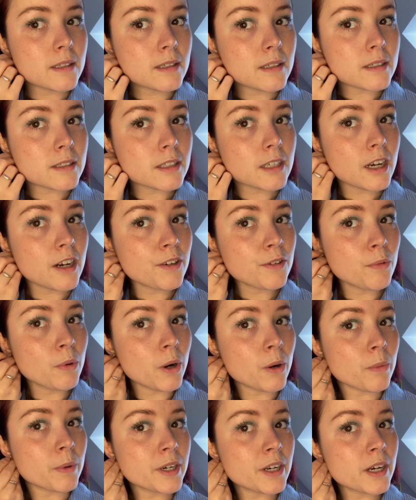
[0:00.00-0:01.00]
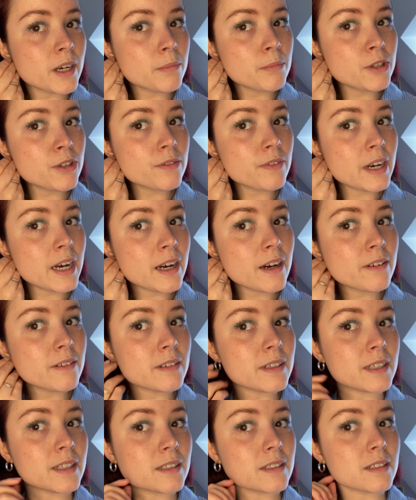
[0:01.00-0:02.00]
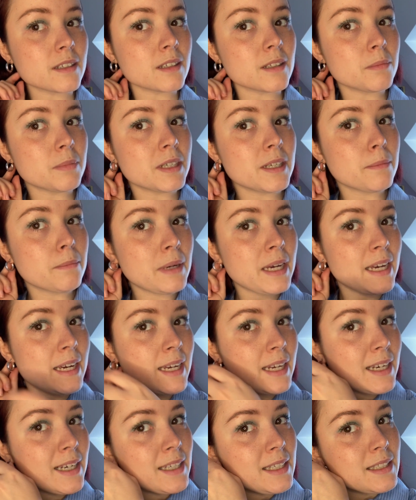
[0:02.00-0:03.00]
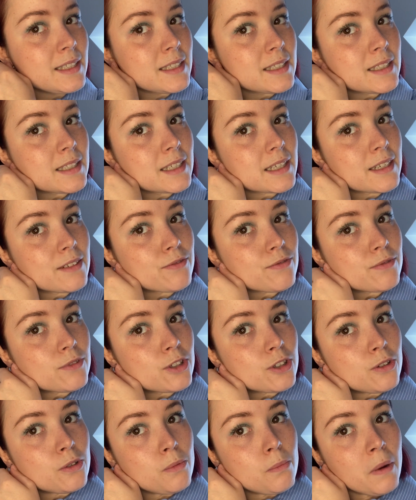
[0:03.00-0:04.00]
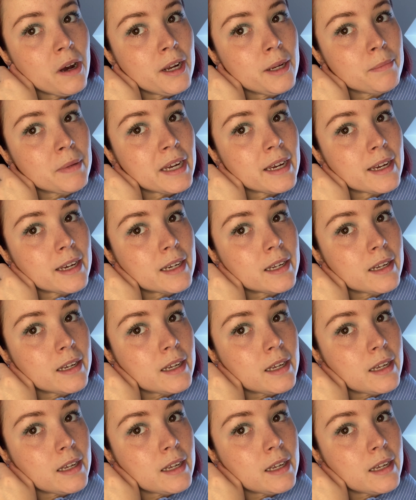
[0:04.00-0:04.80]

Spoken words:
I'll tell you what, when I move out, it's going to be a maze to get to my bed.